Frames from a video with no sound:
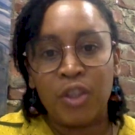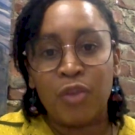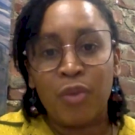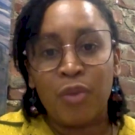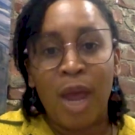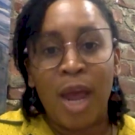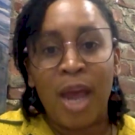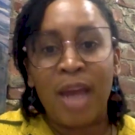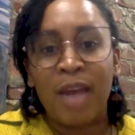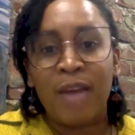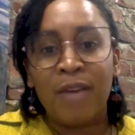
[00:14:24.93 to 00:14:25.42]

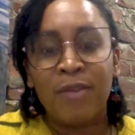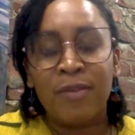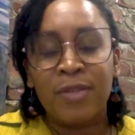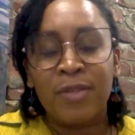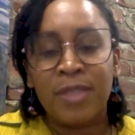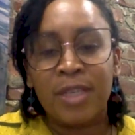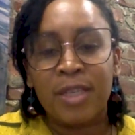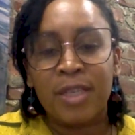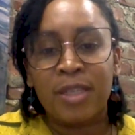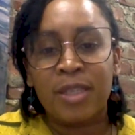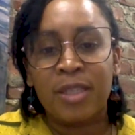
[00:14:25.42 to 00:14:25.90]
thrives
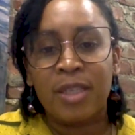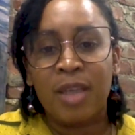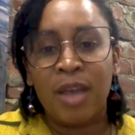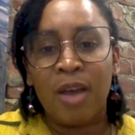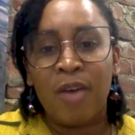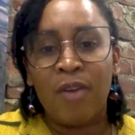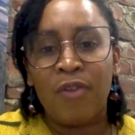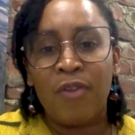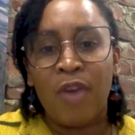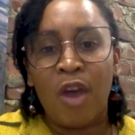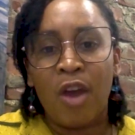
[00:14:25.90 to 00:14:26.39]

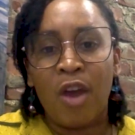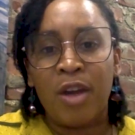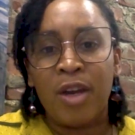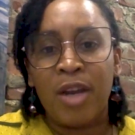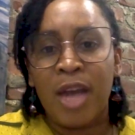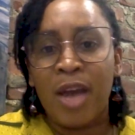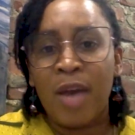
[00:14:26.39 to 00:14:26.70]
itself on